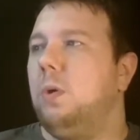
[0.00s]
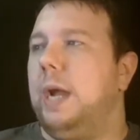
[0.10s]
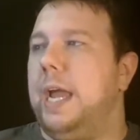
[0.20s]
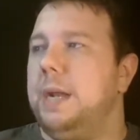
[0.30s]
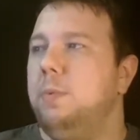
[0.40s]

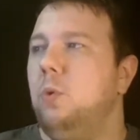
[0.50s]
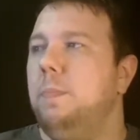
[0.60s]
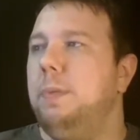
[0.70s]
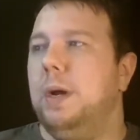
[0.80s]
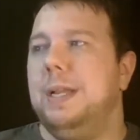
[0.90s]
Hannibal,
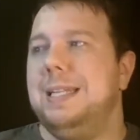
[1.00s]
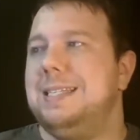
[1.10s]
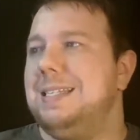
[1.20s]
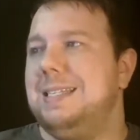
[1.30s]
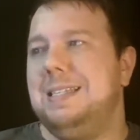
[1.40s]
but
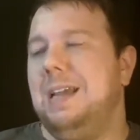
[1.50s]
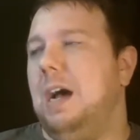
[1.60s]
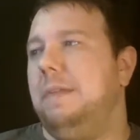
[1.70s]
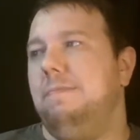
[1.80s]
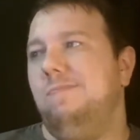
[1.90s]
it's
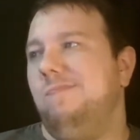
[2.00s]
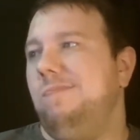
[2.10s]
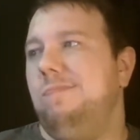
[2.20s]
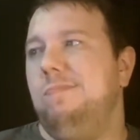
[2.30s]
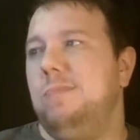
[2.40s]
not
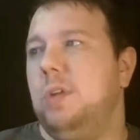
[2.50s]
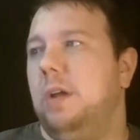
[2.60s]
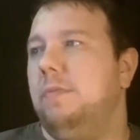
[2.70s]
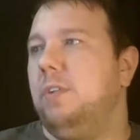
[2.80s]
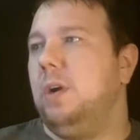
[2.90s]

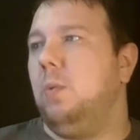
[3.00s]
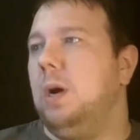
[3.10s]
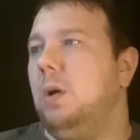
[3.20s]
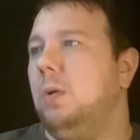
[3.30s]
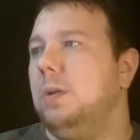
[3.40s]
done very
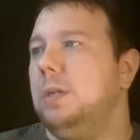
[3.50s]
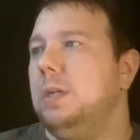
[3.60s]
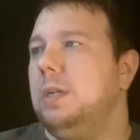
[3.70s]
well.